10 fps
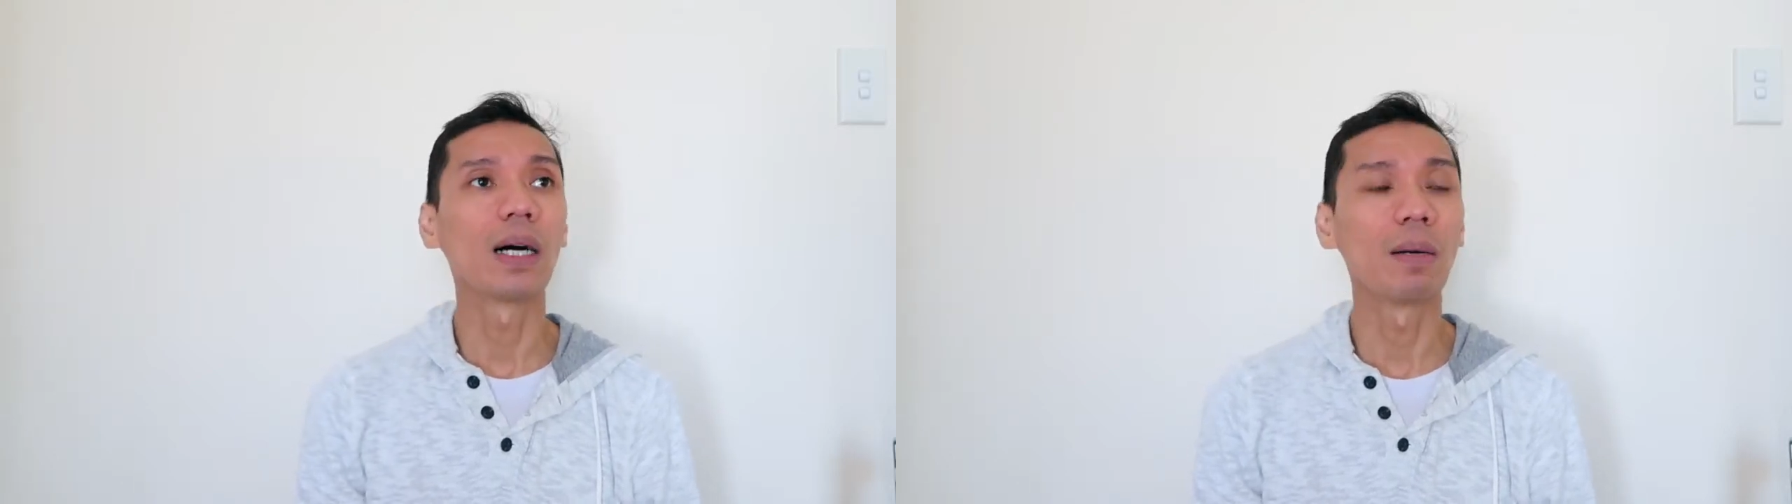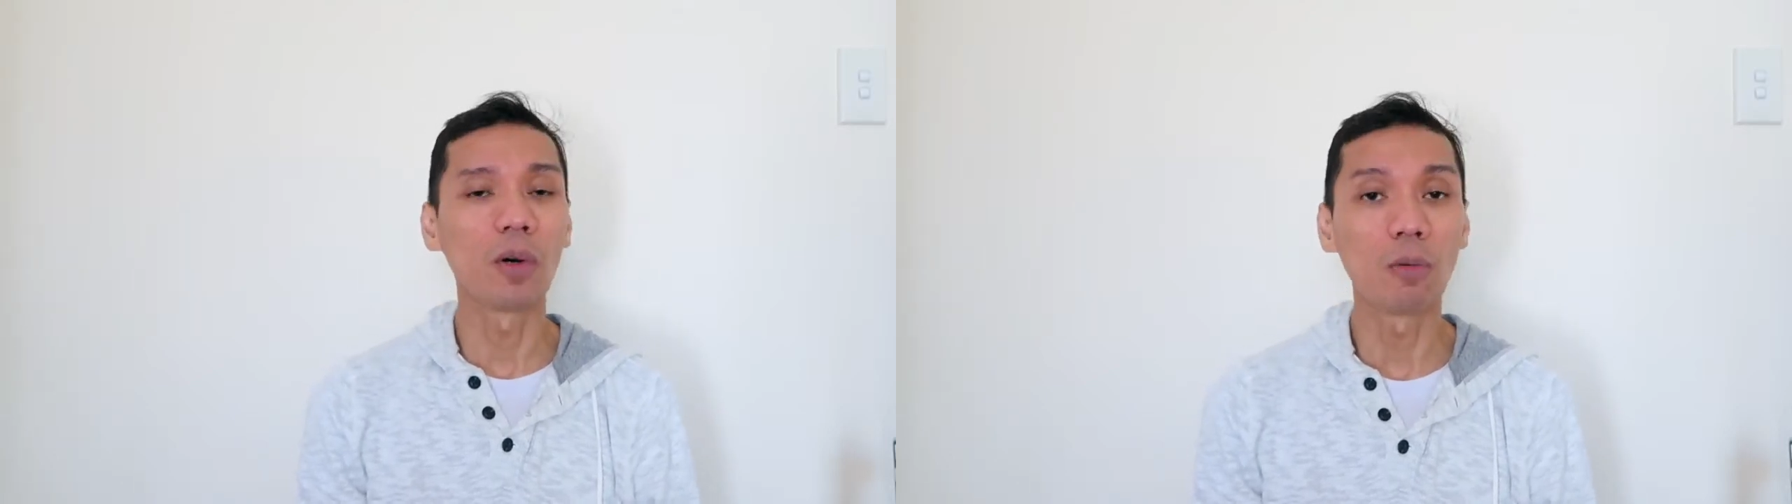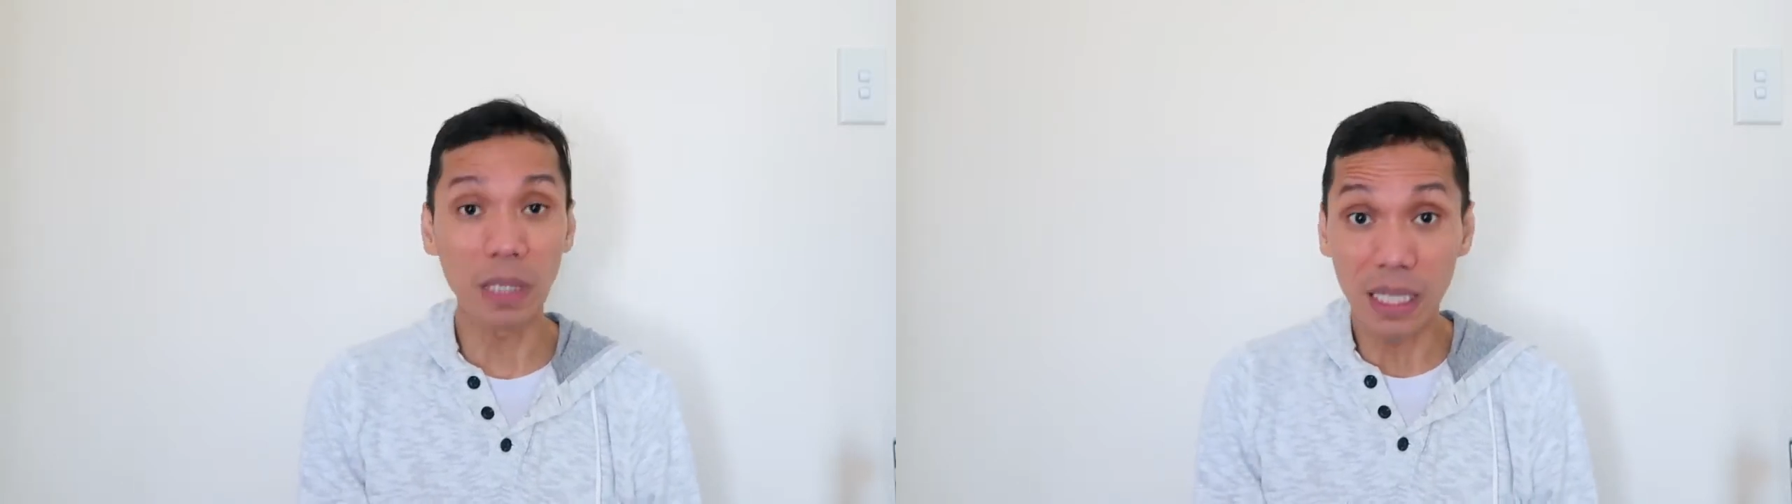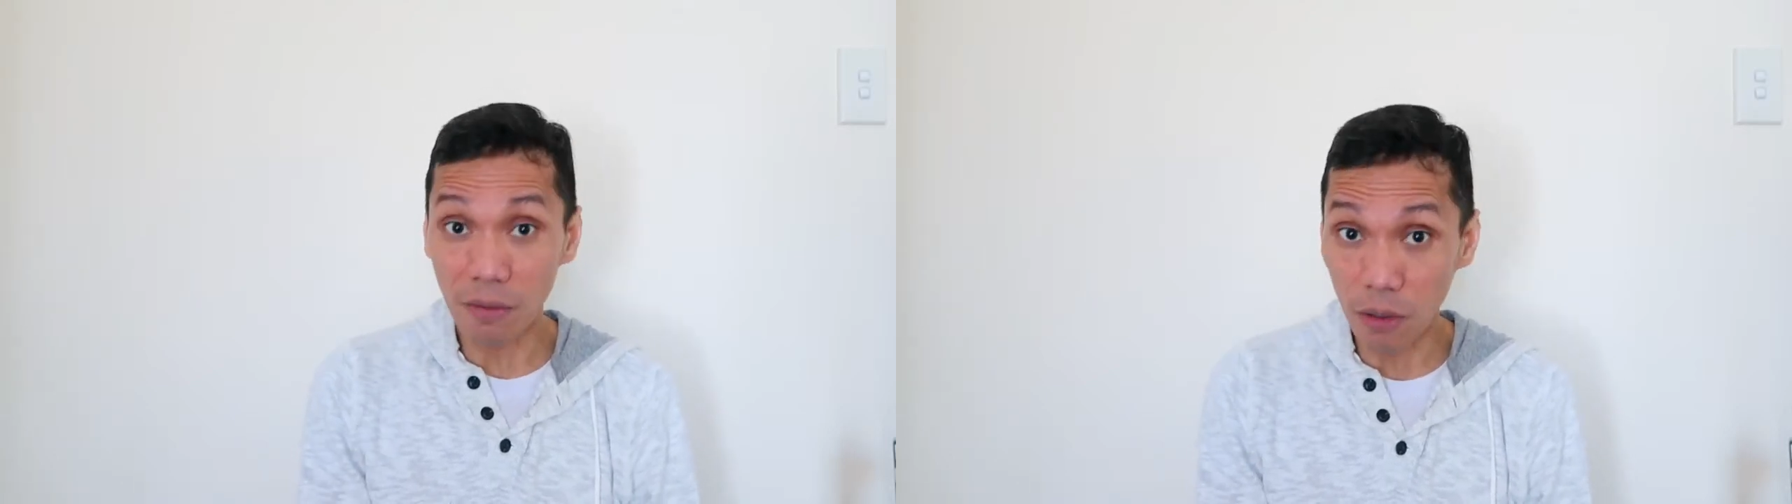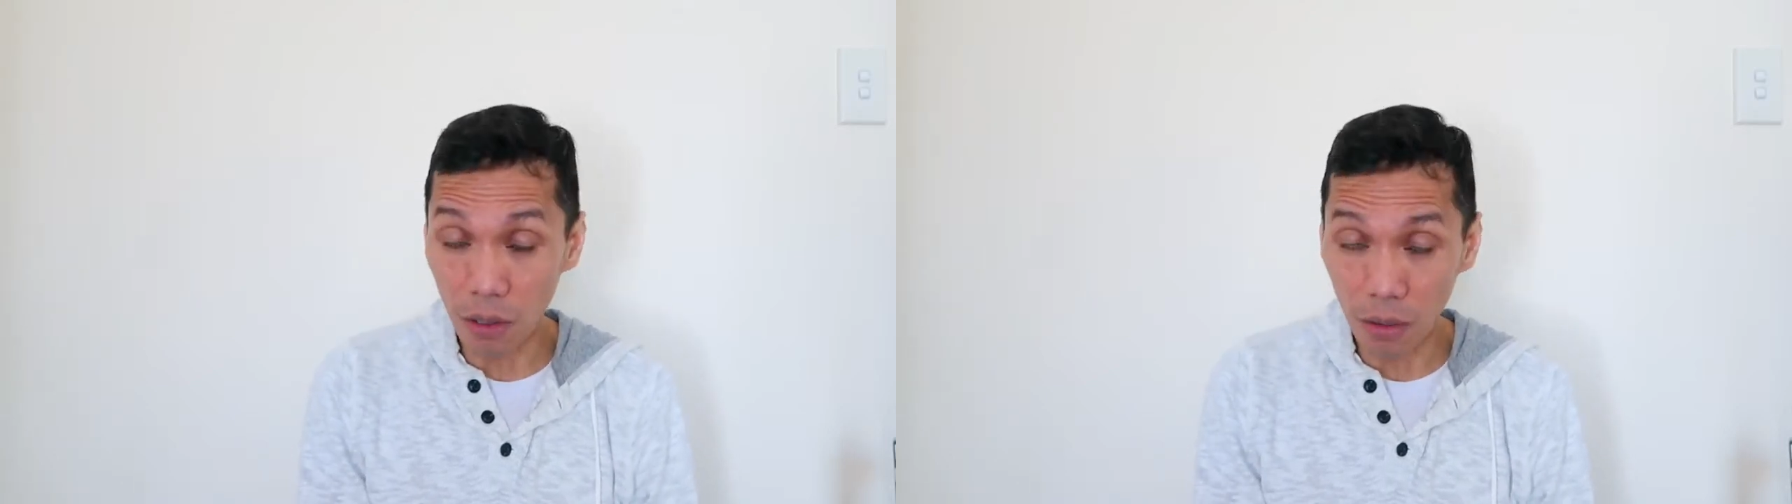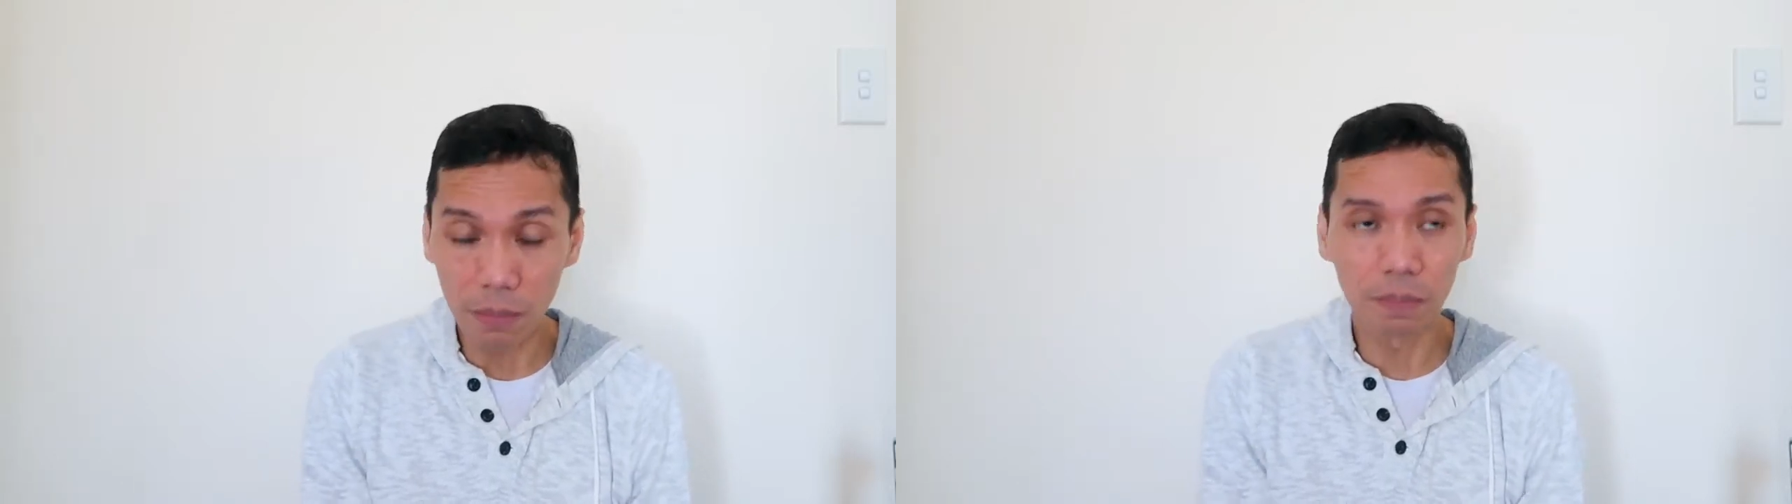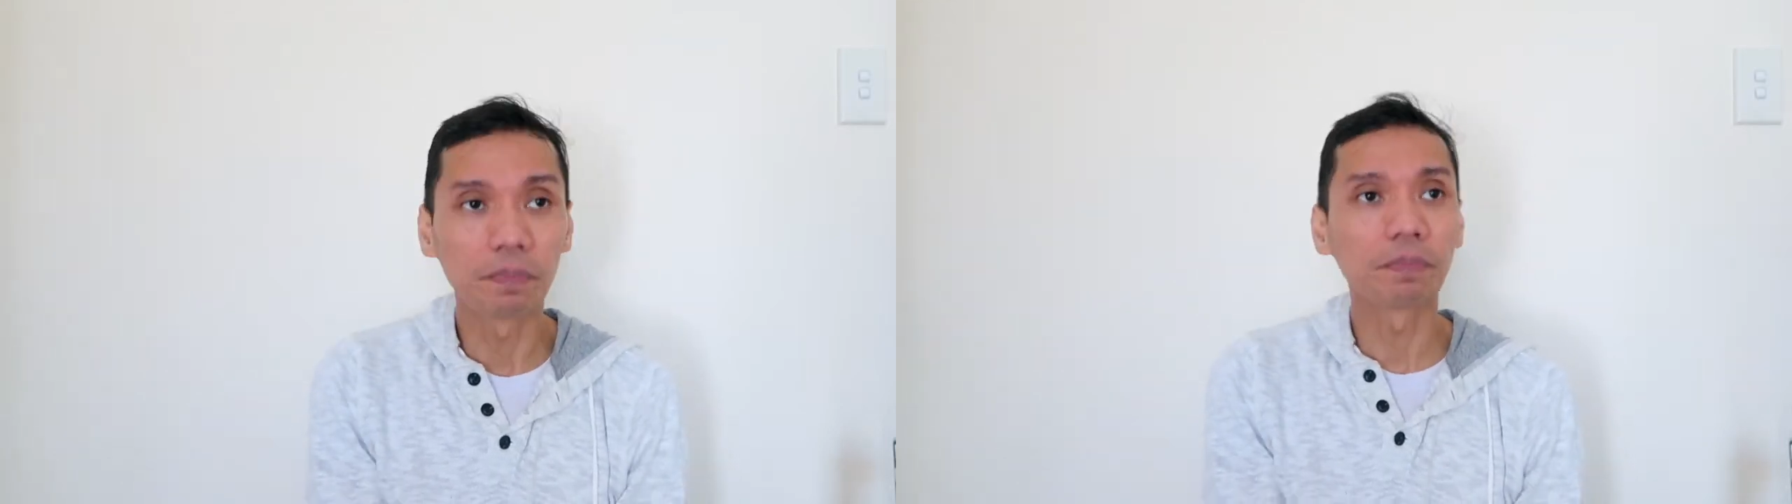a more meaningful